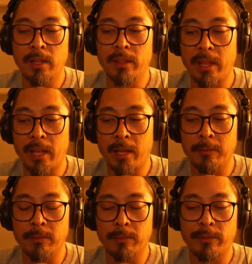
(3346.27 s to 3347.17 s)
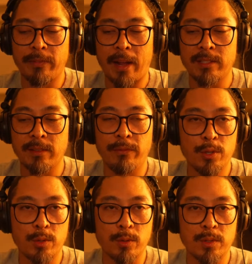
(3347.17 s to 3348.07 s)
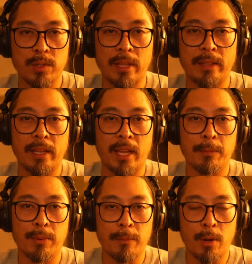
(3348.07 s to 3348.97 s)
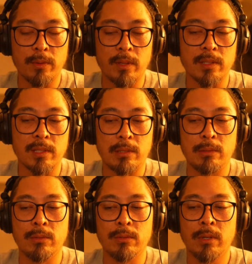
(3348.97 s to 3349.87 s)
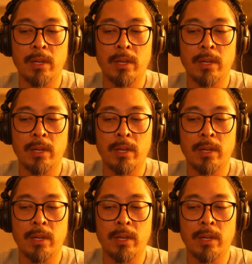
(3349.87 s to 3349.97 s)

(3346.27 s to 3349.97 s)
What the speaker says: them provide some visuals so that they can promote this to